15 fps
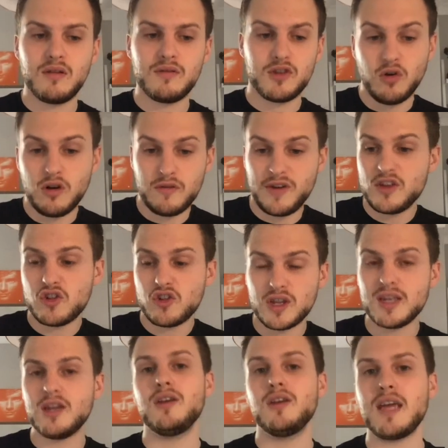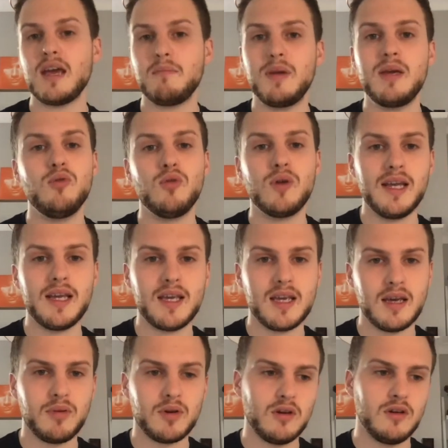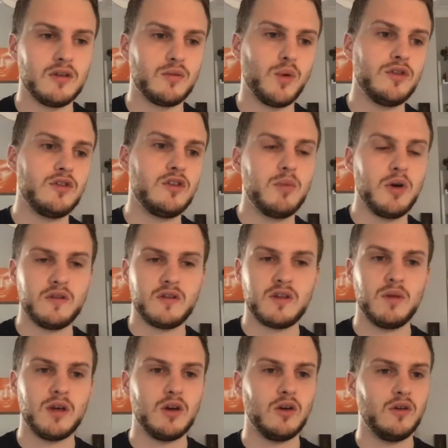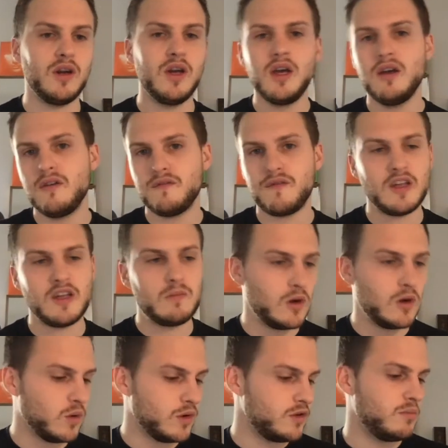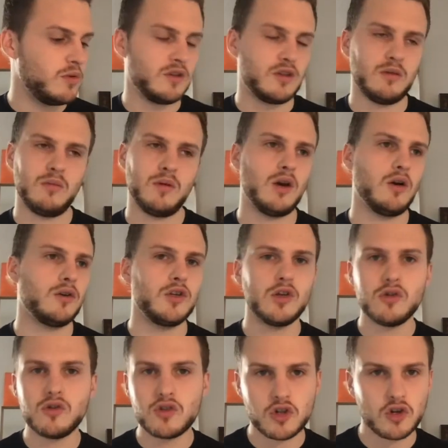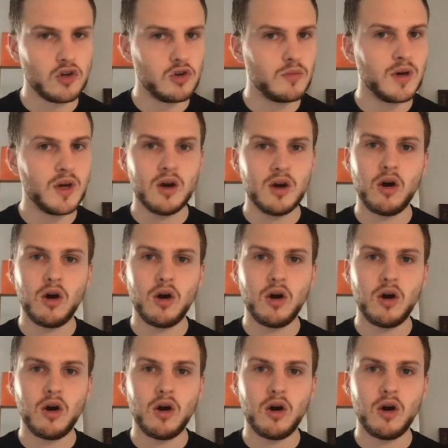you're eventually going to get people clicking it, because once you put something on Facebook, once you put something on YouTube,